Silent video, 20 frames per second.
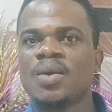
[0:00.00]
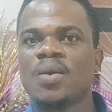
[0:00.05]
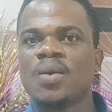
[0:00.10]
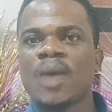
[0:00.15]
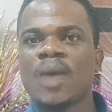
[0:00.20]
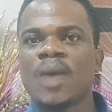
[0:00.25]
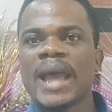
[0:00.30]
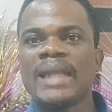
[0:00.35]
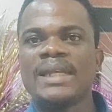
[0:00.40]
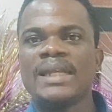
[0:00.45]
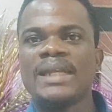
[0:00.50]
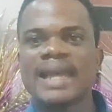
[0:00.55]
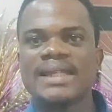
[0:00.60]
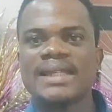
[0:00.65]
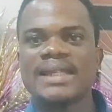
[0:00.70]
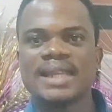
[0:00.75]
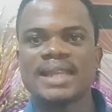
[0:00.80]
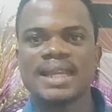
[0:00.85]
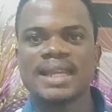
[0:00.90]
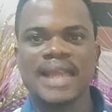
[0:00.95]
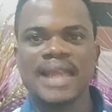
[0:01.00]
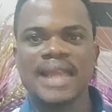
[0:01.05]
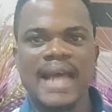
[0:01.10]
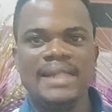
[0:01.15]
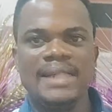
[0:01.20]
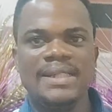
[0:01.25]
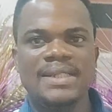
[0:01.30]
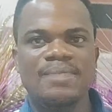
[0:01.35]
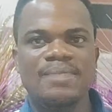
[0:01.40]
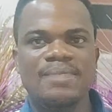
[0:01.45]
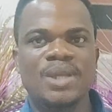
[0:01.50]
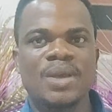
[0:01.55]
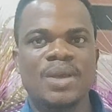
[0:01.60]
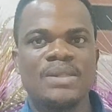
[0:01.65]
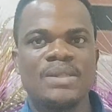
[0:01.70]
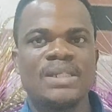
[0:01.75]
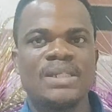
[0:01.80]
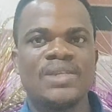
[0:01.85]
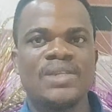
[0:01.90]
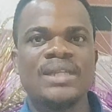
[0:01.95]
Why did I say that?
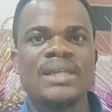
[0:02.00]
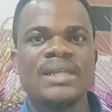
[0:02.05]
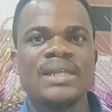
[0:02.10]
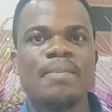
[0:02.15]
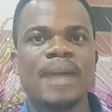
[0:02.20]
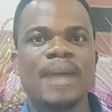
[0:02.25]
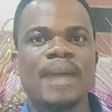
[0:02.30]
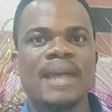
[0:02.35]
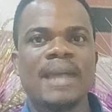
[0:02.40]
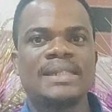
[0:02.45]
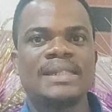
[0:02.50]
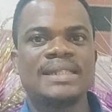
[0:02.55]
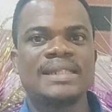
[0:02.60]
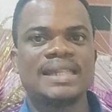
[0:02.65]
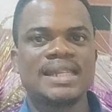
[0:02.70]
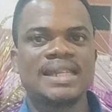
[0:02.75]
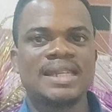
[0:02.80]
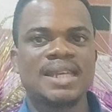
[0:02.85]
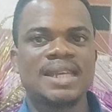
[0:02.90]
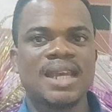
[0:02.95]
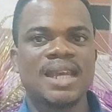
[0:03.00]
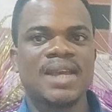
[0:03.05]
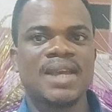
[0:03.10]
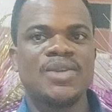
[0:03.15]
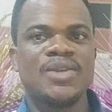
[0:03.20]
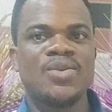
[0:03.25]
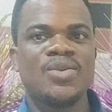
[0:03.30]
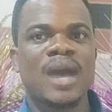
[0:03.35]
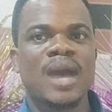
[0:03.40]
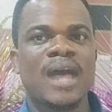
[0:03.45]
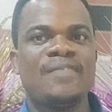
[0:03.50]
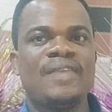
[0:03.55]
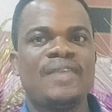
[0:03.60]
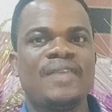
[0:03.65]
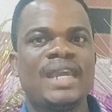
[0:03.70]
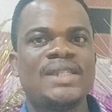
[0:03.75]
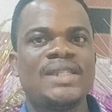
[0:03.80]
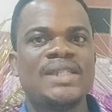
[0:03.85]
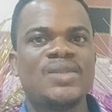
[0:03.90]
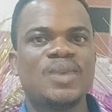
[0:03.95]
Because in reading part C, you have
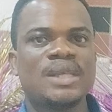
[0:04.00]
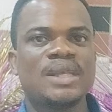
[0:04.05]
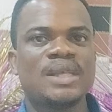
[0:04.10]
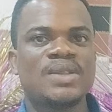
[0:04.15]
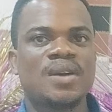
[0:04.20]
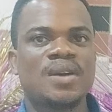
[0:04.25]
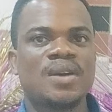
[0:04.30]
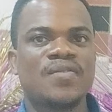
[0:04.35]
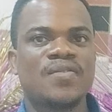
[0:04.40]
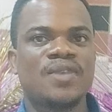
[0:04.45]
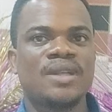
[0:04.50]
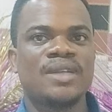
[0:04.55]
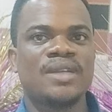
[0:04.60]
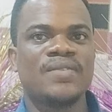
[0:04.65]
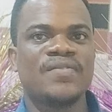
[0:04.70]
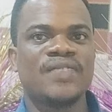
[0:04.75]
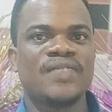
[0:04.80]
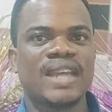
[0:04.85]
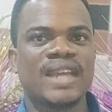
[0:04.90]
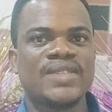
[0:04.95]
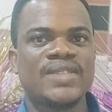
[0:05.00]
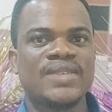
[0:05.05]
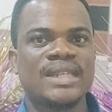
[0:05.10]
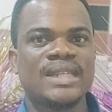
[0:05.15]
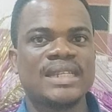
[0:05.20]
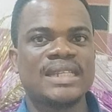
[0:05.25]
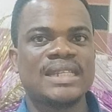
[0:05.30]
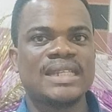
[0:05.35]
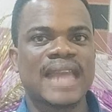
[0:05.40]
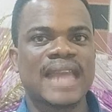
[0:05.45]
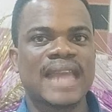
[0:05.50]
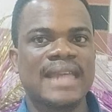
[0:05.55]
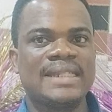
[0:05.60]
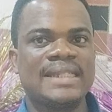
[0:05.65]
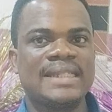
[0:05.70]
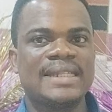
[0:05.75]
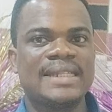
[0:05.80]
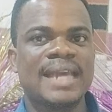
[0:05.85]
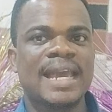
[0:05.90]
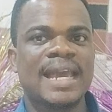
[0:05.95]
8 questions for the first reading
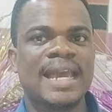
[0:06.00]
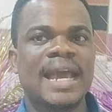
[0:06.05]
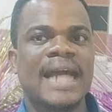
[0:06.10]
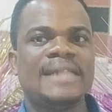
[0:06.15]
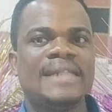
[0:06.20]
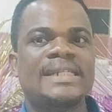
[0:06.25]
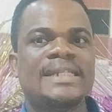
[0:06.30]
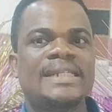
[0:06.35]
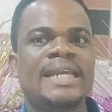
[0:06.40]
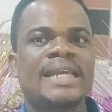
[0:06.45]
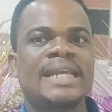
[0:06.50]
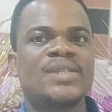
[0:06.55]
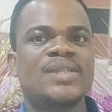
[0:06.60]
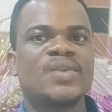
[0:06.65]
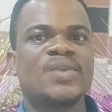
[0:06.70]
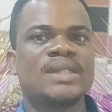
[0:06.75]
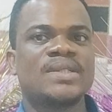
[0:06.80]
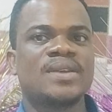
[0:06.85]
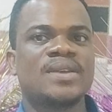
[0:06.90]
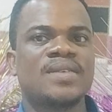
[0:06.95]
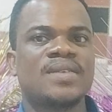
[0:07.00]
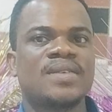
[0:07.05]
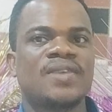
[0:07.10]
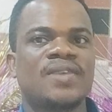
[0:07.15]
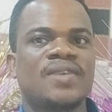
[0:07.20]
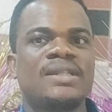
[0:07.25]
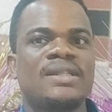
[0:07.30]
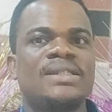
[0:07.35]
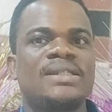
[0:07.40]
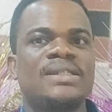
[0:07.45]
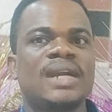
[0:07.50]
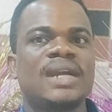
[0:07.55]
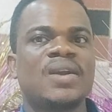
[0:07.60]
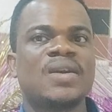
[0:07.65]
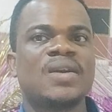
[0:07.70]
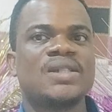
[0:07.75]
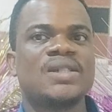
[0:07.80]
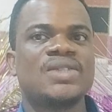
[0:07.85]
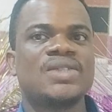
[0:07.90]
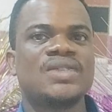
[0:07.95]
text and 8 questions for the
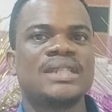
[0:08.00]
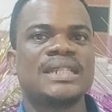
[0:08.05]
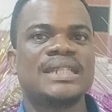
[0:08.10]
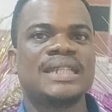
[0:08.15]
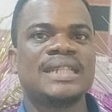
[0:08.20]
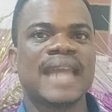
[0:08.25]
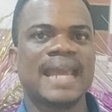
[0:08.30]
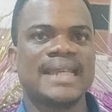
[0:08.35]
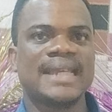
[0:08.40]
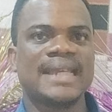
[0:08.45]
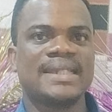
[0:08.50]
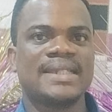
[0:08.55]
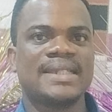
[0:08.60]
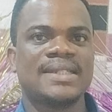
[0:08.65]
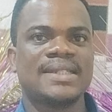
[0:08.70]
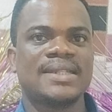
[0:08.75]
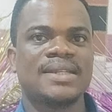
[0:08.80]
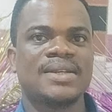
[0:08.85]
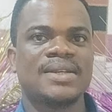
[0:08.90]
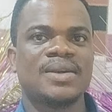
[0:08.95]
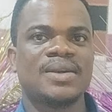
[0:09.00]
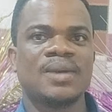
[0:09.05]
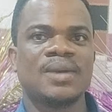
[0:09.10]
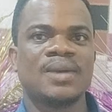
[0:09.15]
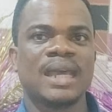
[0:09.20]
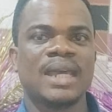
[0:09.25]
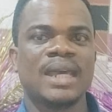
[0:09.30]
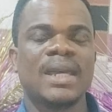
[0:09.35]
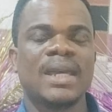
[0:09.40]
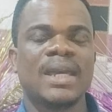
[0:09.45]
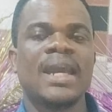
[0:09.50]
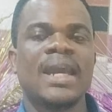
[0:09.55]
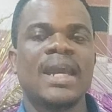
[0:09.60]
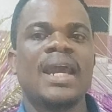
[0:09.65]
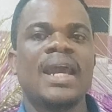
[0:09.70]
second reading text, okay?